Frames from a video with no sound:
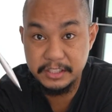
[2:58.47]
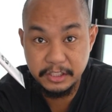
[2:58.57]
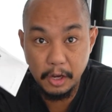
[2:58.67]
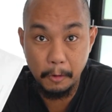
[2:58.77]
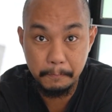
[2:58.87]

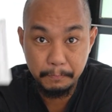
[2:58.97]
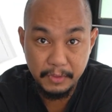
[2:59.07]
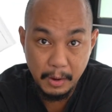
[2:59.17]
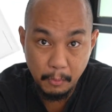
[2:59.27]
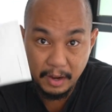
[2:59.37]
So
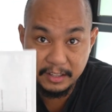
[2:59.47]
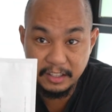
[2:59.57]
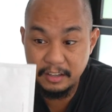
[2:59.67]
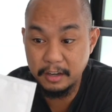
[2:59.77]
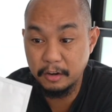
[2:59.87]
I wanted to
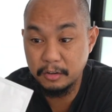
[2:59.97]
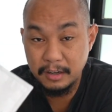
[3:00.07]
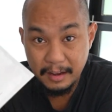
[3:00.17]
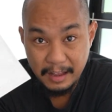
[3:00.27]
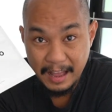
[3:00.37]
know,
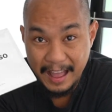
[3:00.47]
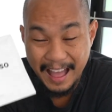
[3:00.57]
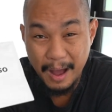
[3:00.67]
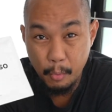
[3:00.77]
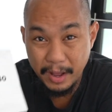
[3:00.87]

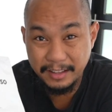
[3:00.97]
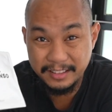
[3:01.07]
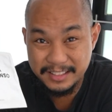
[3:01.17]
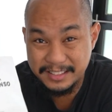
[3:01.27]
how well does